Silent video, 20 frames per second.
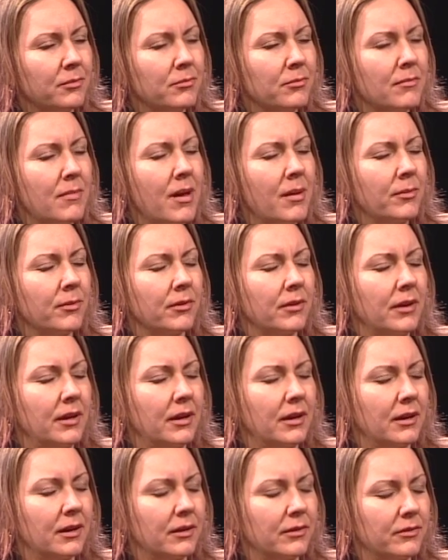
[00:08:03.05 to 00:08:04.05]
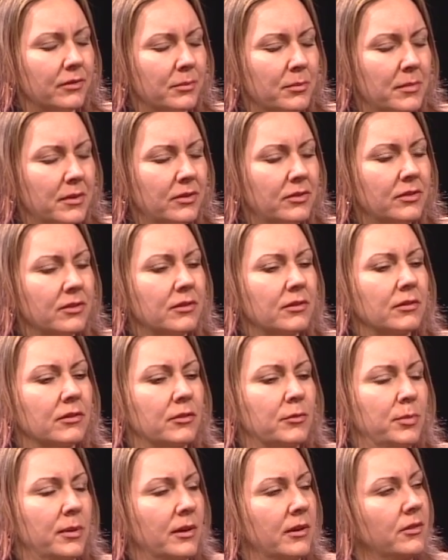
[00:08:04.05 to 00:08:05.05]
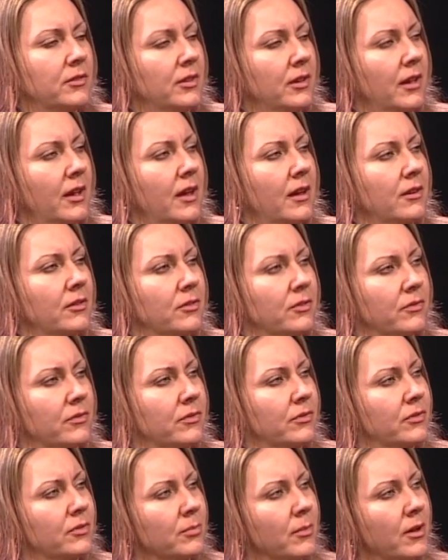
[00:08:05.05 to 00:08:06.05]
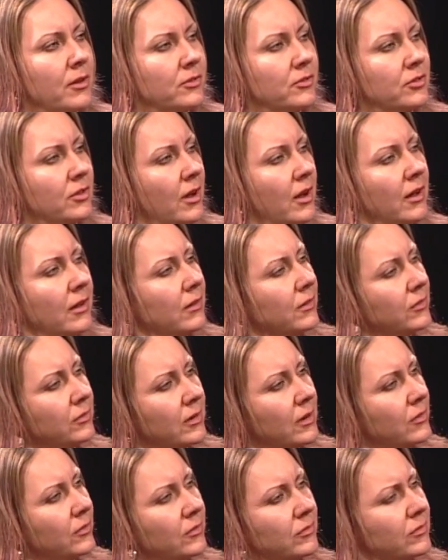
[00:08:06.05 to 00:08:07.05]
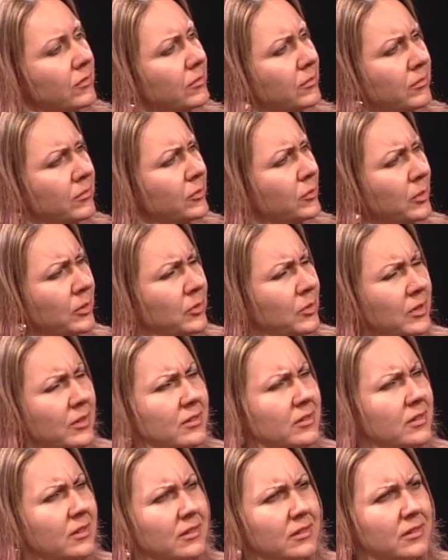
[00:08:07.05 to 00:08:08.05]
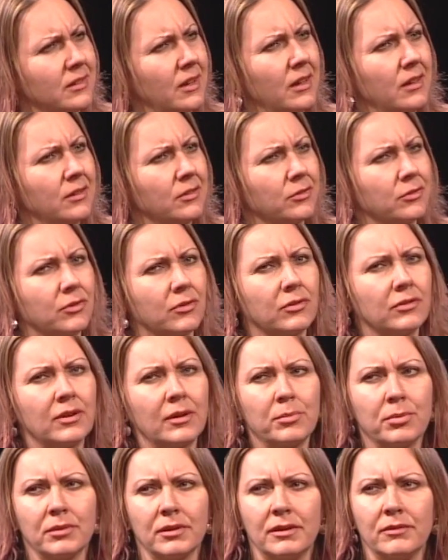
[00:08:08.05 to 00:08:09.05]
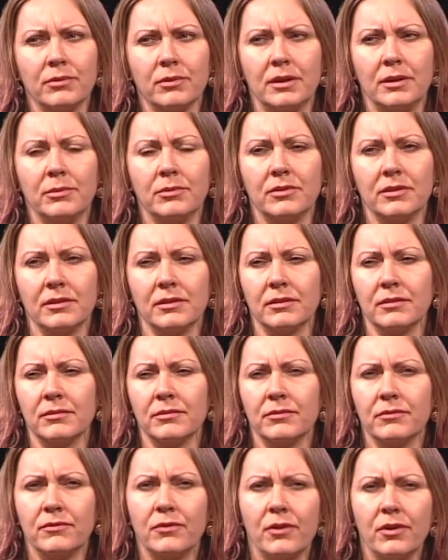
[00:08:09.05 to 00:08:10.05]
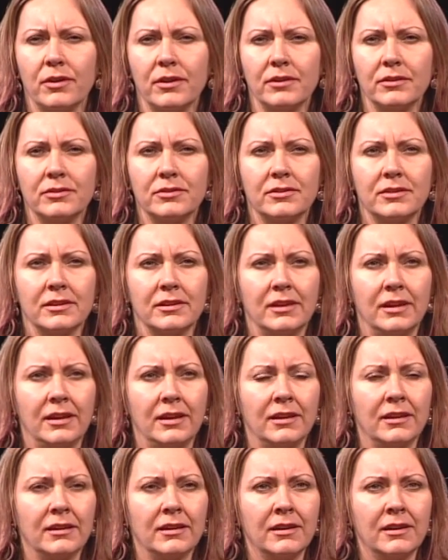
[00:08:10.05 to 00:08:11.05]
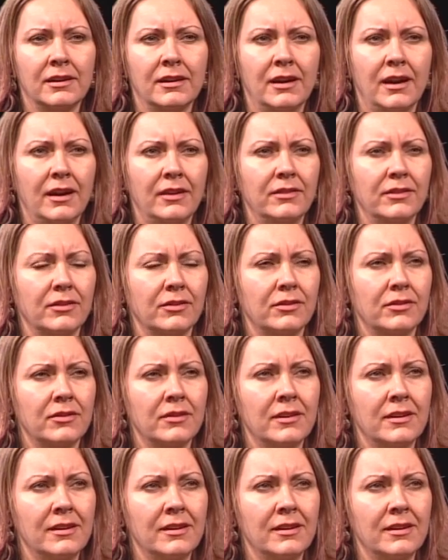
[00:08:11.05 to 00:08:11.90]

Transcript: memory of a mystical experience he had as a small child, around between 6 and 8 years old, I believe, where he was in the forest and he had this